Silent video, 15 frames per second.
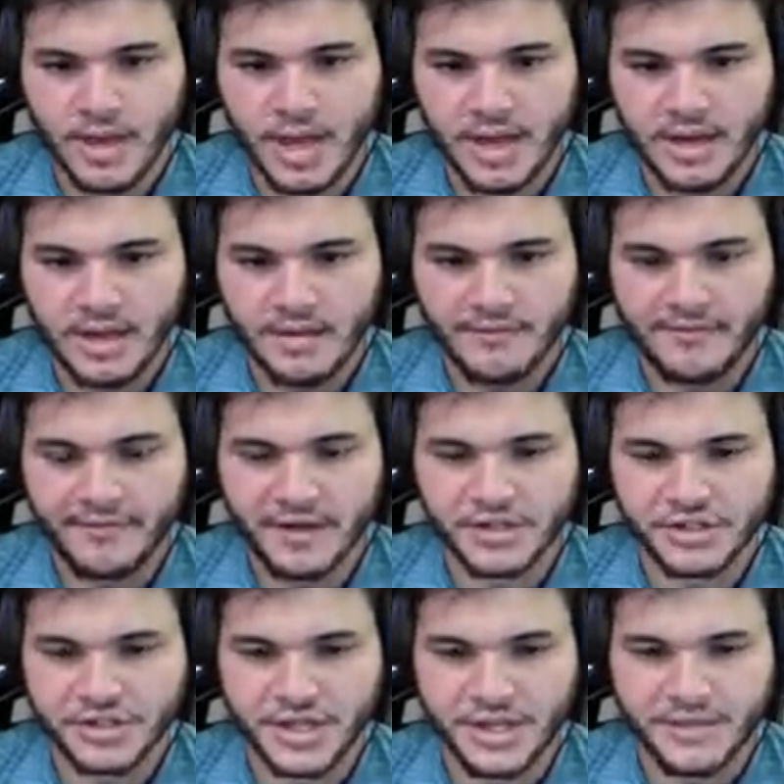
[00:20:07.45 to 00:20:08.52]
I done
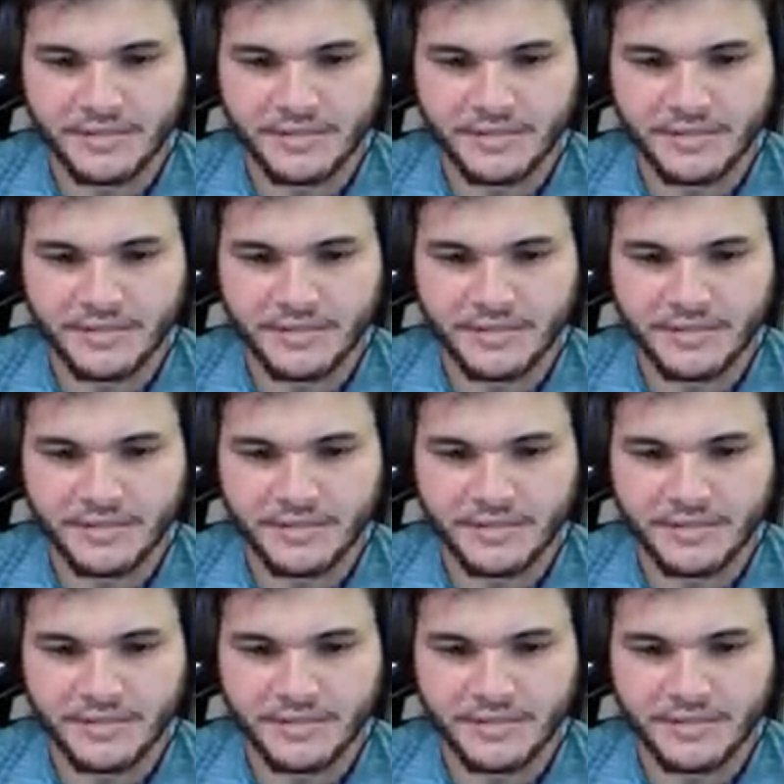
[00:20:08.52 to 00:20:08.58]
fudged it.